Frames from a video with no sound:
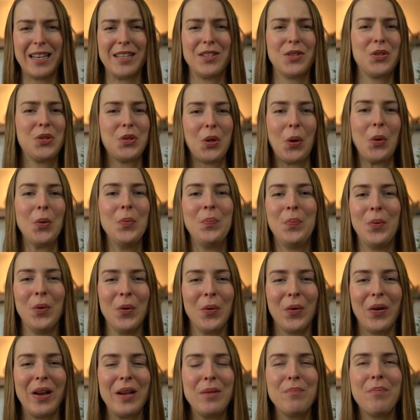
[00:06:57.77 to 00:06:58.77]
It's so
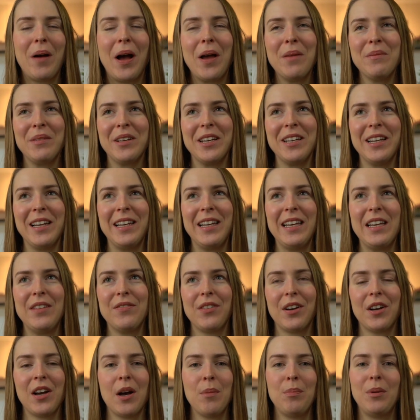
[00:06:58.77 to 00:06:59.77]
boring, but I'm gonna leave
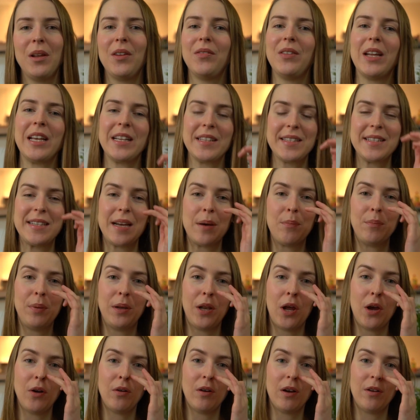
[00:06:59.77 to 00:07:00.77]
a couple of links down
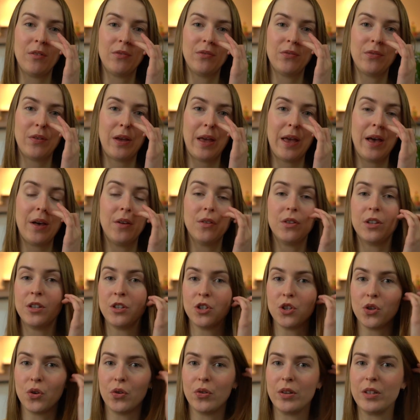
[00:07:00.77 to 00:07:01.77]
below of health
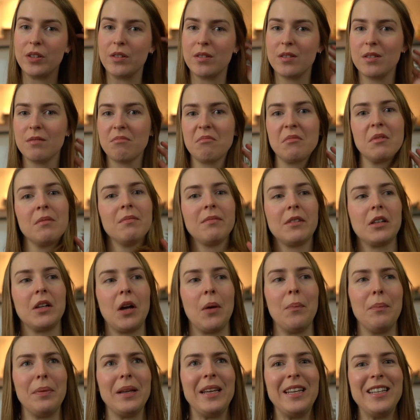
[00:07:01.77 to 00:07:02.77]
insurance
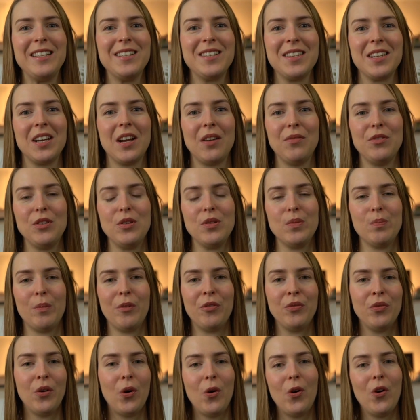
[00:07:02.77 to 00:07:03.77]
companies that I've used
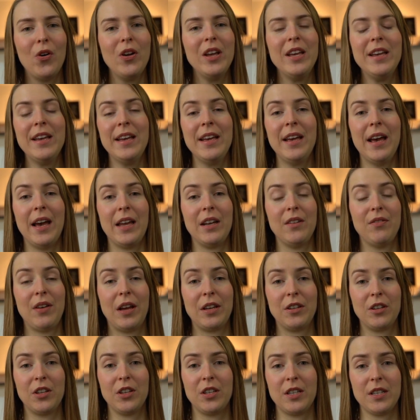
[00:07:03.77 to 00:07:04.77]
before and have
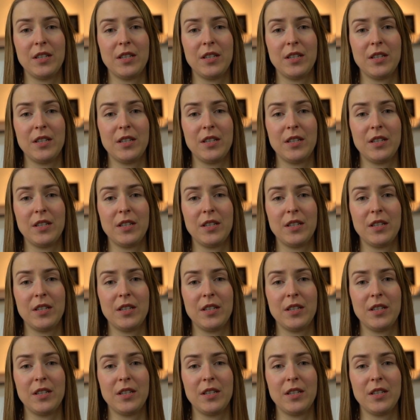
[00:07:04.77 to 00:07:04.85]
had good